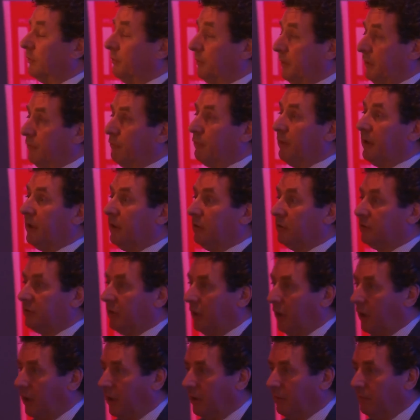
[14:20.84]
to be real
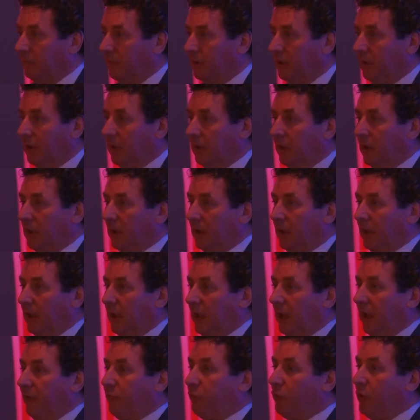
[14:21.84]
time.
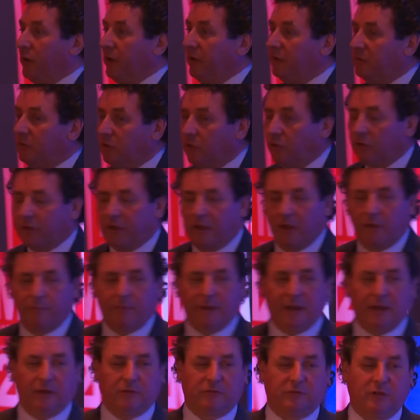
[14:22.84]
If we're talking
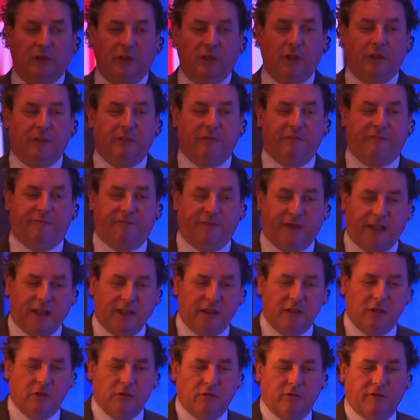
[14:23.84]
about the
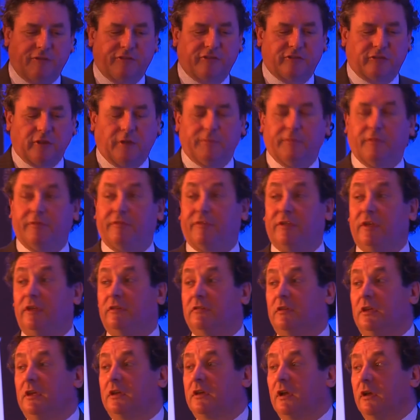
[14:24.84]
value of some of
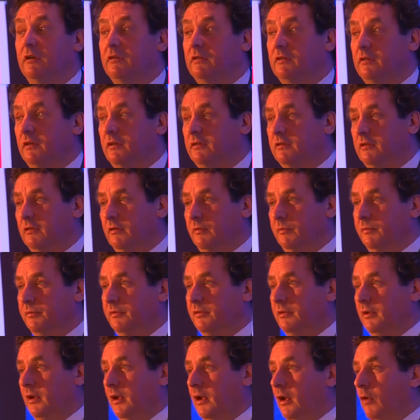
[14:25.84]
these
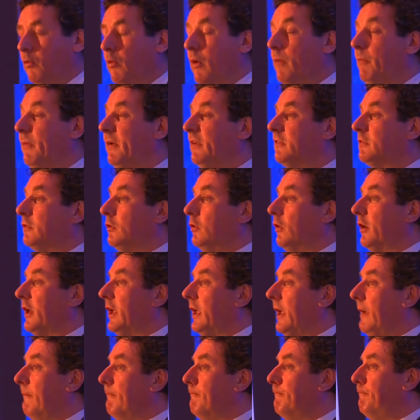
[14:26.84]
ecosystems, when we're
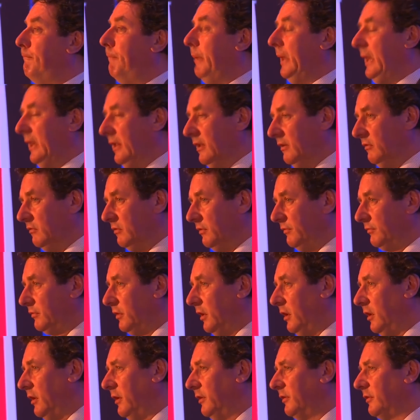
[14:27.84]
talking in billions of
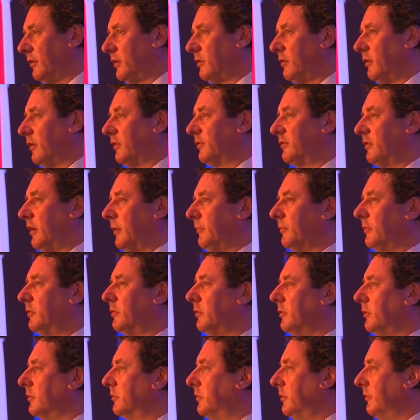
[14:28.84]
dollars across
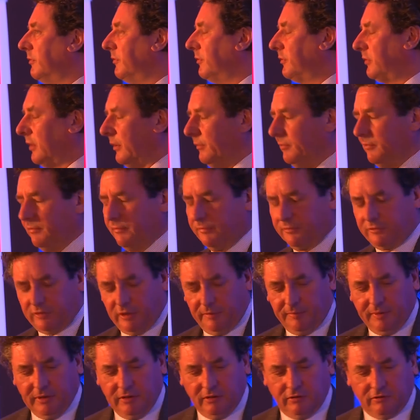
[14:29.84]

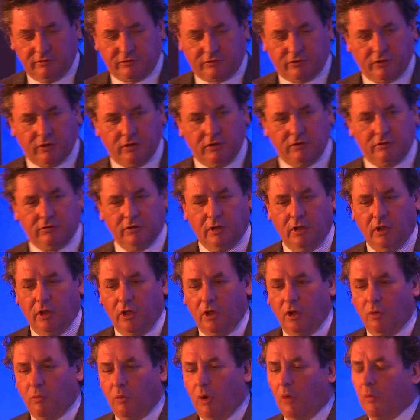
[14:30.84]
some industries,
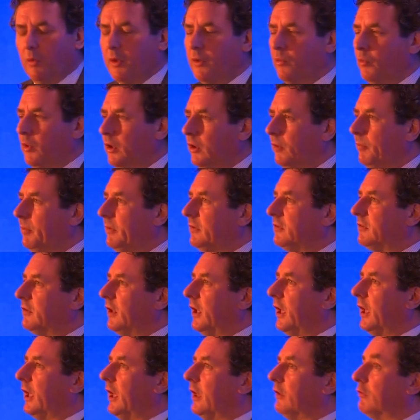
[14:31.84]
what we will be
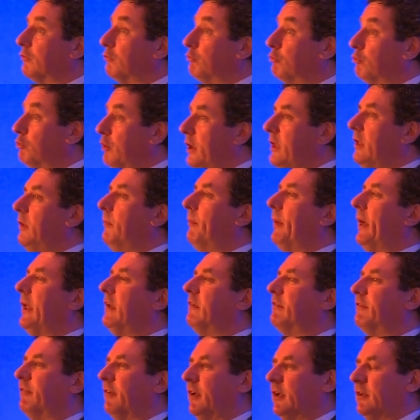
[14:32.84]
seeing is real
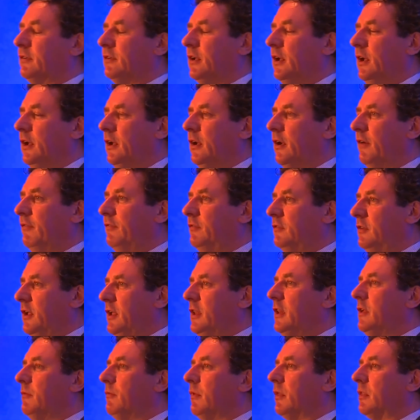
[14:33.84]
benefit of
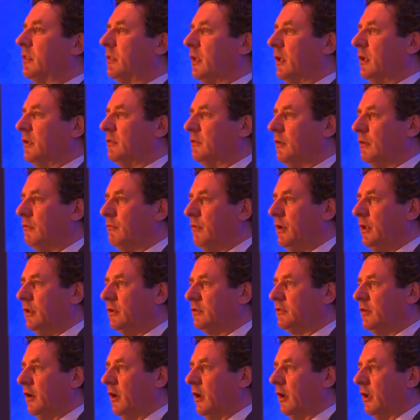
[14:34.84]
dealing with things in
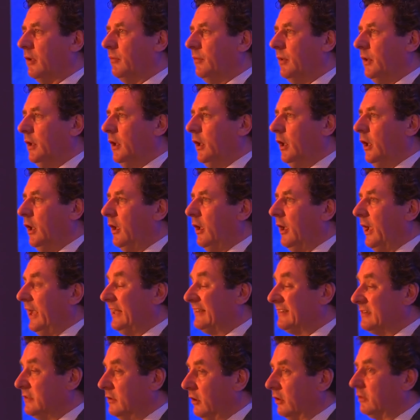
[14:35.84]
real time.
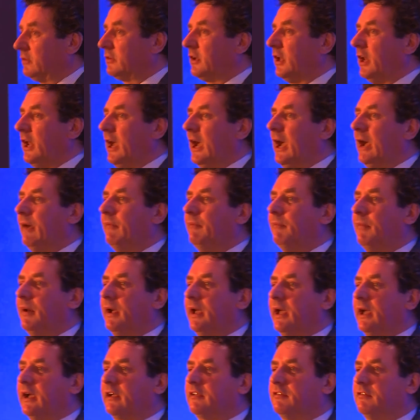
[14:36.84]
It's not going to happen
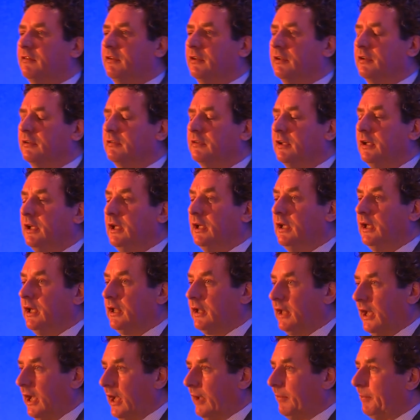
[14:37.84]
by accident.
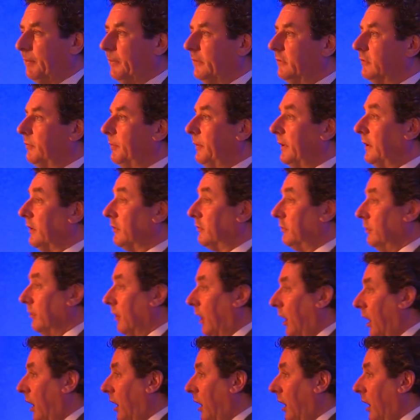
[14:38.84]
It happens because you